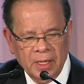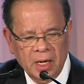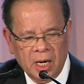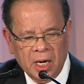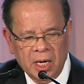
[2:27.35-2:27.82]

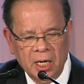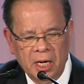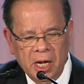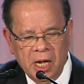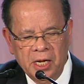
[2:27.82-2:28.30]

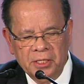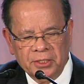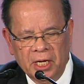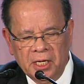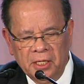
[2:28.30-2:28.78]
Hardly is
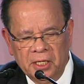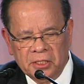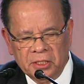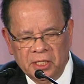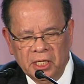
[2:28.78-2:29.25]
any
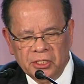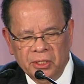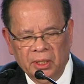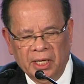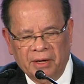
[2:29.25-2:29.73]

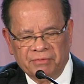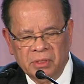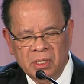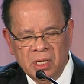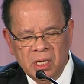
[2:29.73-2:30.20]
distinction
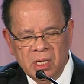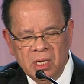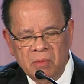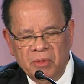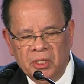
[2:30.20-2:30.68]
left
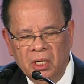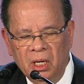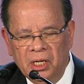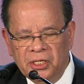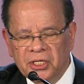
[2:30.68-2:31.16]
between
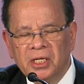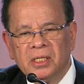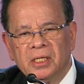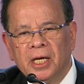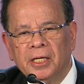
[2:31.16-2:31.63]
illicit
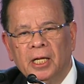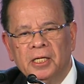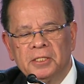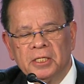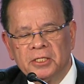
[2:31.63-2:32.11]
and
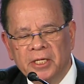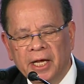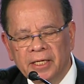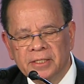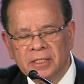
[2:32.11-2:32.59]
illicit
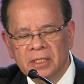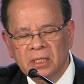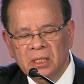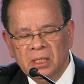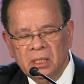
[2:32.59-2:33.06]
sex,
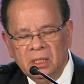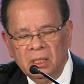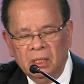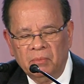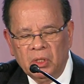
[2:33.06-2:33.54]

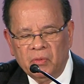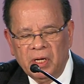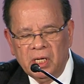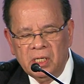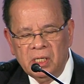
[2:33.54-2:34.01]

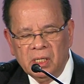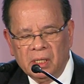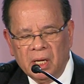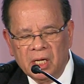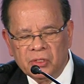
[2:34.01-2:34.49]
between
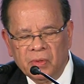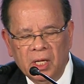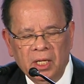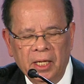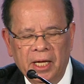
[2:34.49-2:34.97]

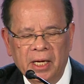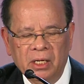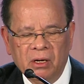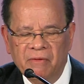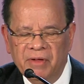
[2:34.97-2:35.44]
casual
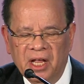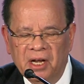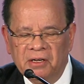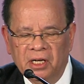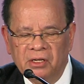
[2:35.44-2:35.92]
and
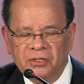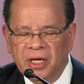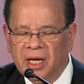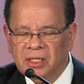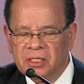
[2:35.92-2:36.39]
covenanted
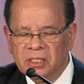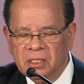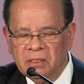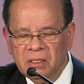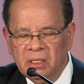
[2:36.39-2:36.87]

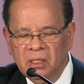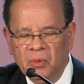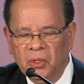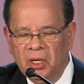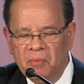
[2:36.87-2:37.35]
sex.
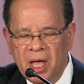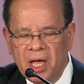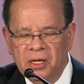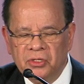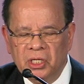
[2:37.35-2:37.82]
Modern
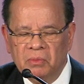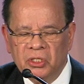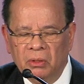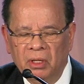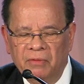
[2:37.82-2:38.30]
man seems
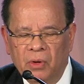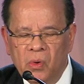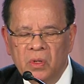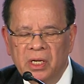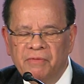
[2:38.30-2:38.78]
to live
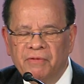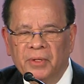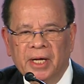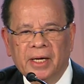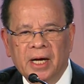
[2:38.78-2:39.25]
only for
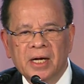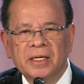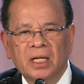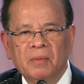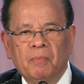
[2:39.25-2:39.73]
the
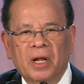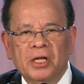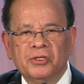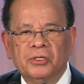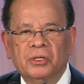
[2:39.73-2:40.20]
carnal
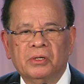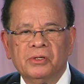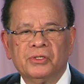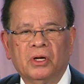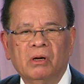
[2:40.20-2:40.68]

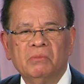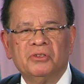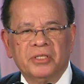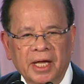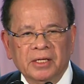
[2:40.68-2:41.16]
pleasures of
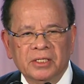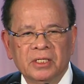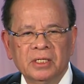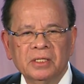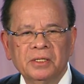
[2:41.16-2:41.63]

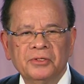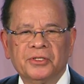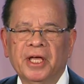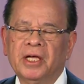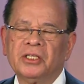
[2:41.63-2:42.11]
sex,
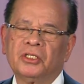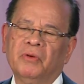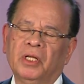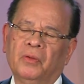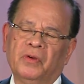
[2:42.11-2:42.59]
sex
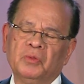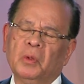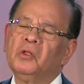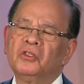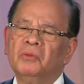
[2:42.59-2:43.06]
without
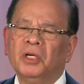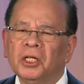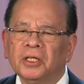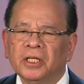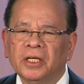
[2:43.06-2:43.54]

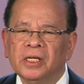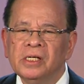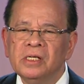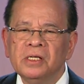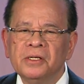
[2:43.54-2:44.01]
responsibility,
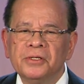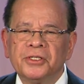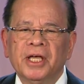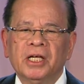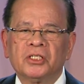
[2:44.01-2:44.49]

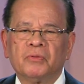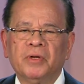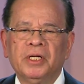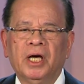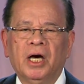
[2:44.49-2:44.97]
sex
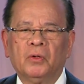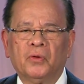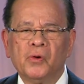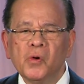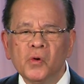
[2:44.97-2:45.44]
without
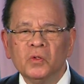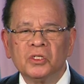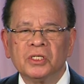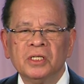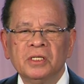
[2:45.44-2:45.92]

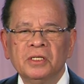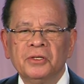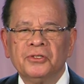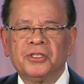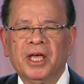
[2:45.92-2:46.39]
rules,
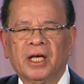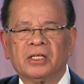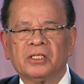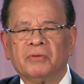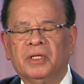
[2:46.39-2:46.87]

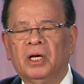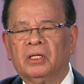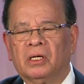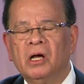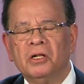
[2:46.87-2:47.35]
sex
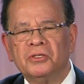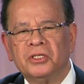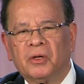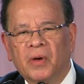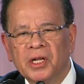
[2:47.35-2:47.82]
without
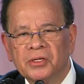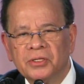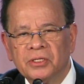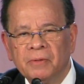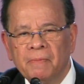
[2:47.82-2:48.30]
consequence.